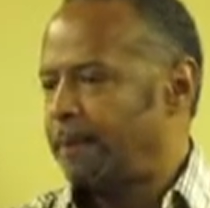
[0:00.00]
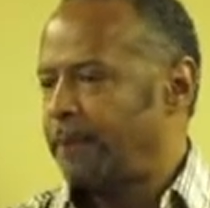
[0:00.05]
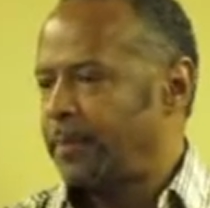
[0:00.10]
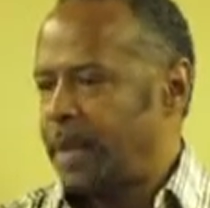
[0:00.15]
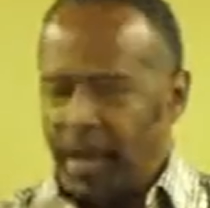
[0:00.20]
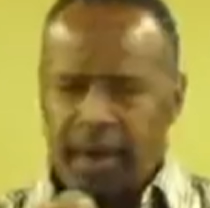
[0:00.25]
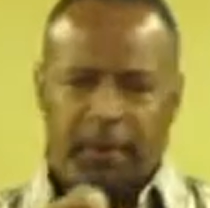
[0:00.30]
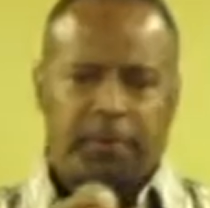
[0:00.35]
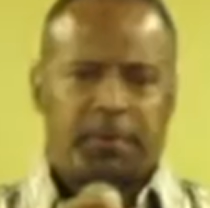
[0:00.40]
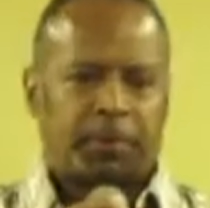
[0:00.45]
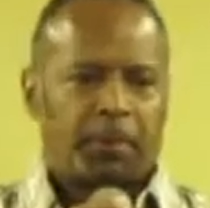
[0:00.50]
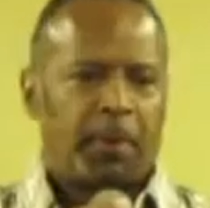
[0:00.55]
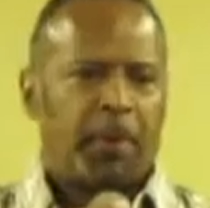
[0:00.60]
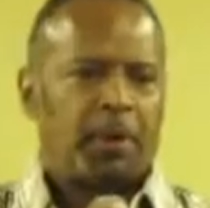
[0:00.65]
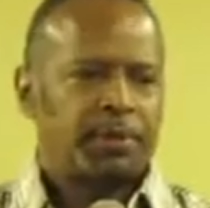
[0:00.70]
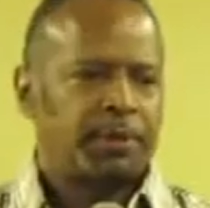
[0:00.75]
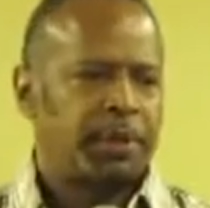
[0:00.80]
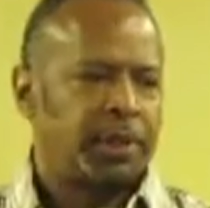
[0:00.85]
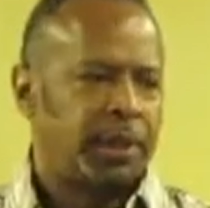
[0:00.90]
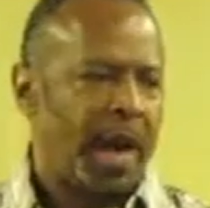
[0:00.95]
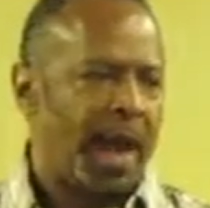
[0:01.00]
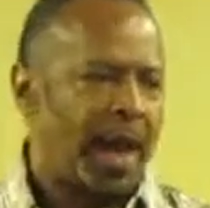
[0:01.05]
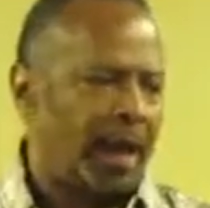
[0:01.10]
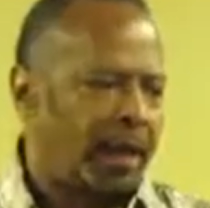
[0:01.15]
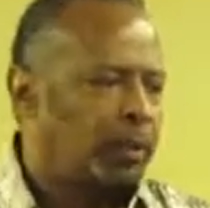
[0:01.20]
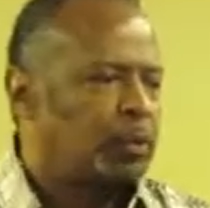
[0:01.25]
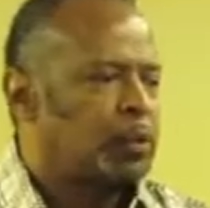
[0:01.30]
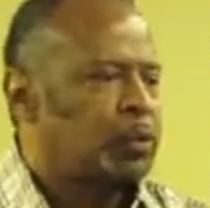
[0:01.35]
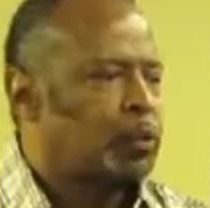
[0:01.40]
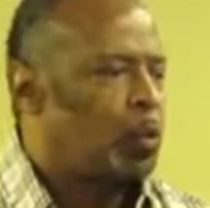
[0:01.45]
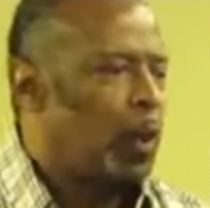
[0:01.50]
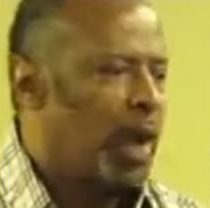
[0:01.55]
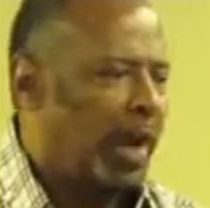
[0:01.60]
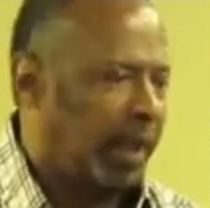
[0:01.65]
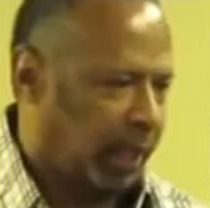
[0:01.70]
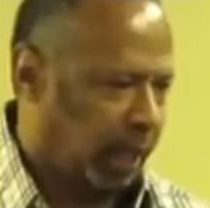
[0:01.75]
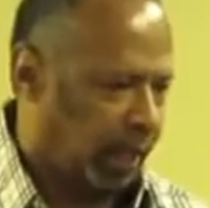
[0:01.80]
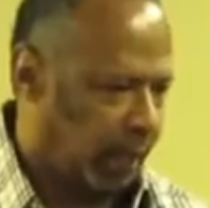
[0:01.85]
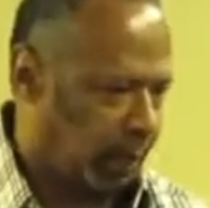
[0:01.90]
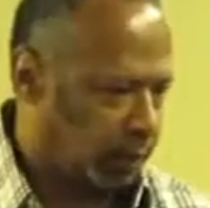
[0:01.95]
Yeah, he was supposed to die. He was
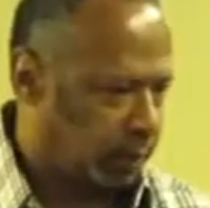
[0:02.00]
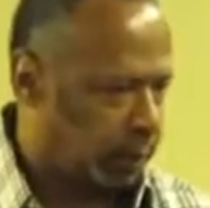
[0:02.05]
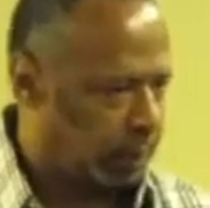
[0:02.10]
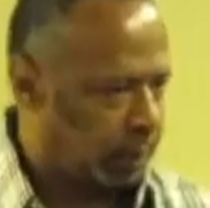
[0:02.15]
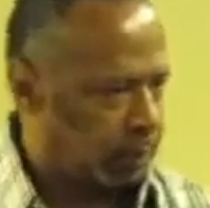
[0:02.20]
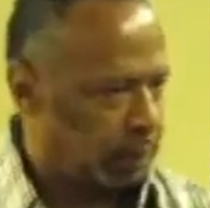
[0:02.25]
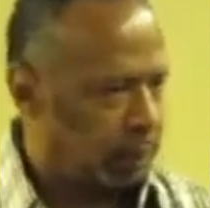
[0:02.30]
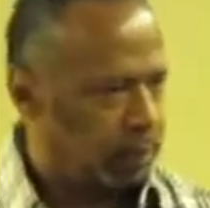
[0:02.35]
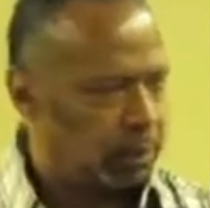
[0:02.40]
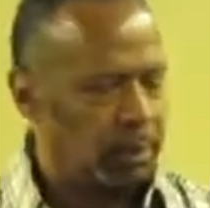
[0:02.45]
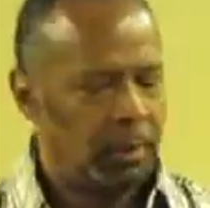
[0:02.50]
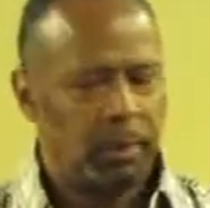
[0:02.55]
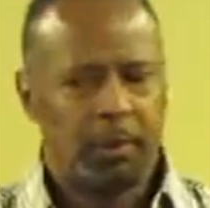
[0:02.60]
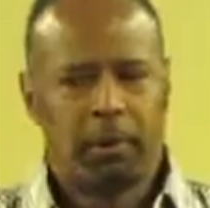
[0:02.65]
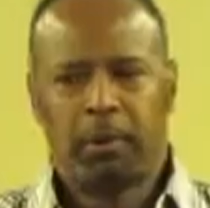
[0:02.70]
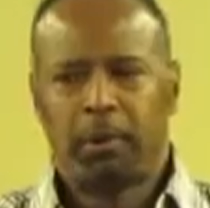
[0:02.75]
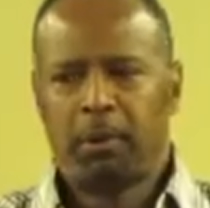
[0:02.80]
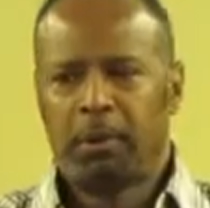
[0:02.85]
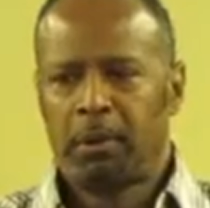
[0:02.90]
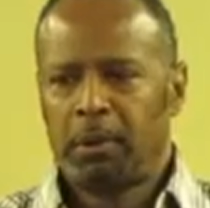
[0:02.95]
wicked. Yes.